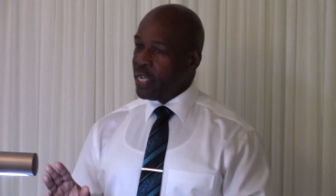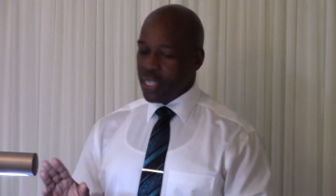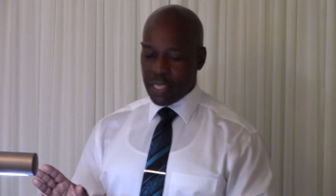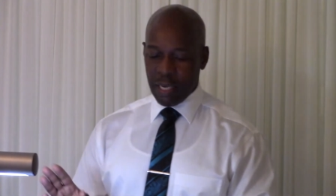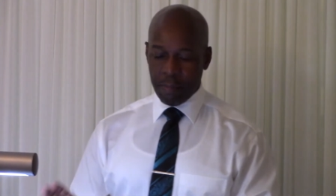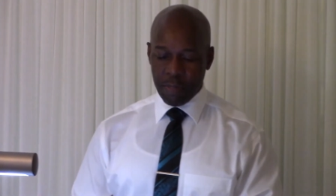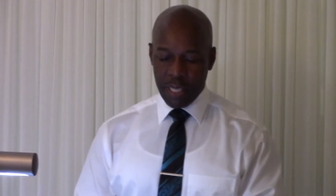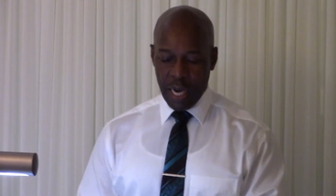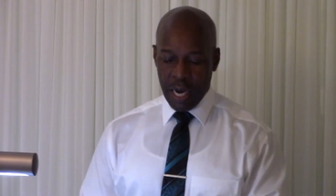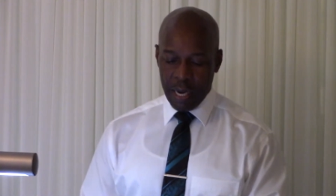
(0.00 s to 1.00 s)

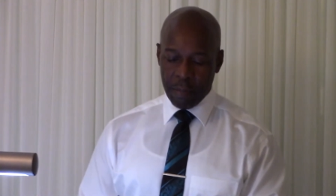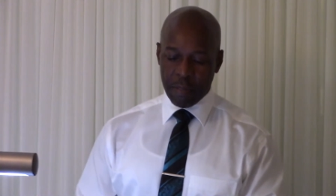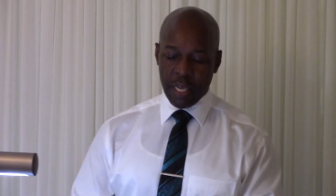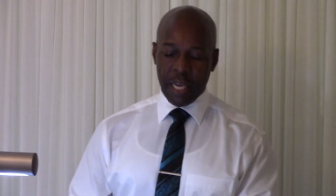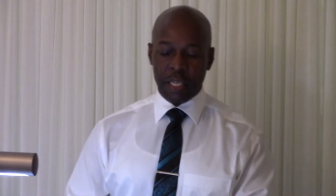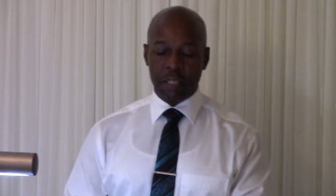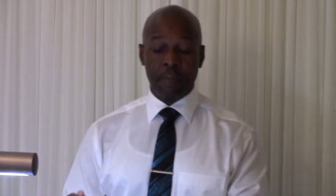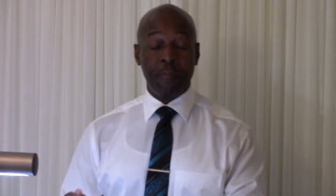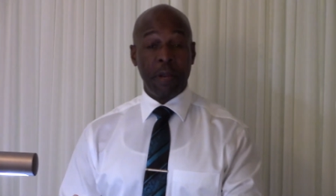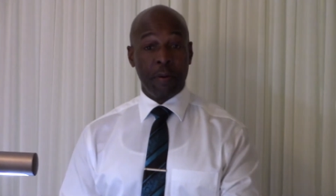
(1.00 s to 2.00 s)
sometimes enter
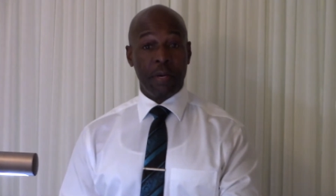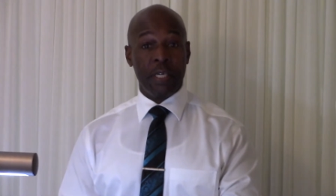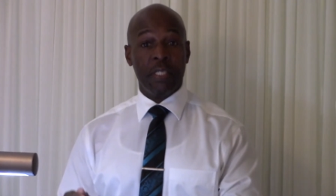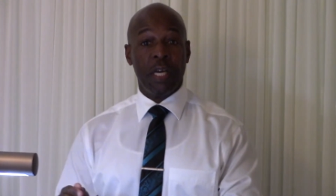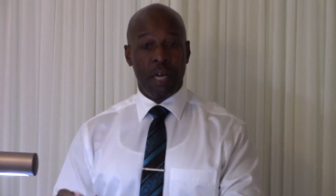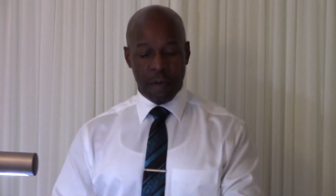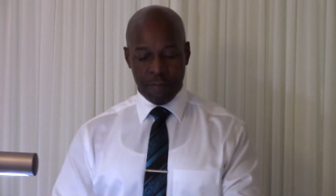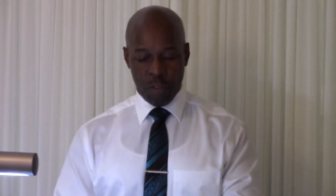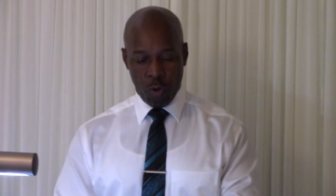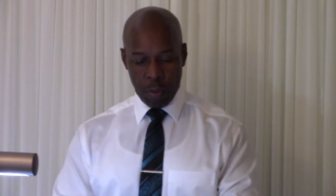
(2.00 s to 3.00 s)
periods
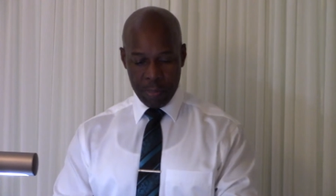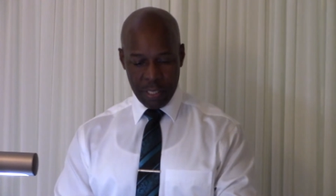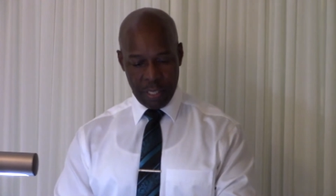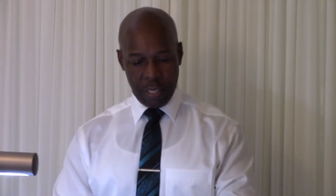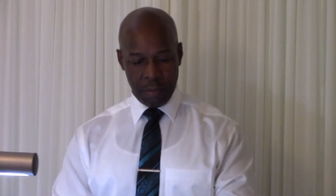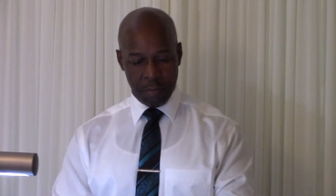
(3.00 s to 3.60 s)
of dormancy.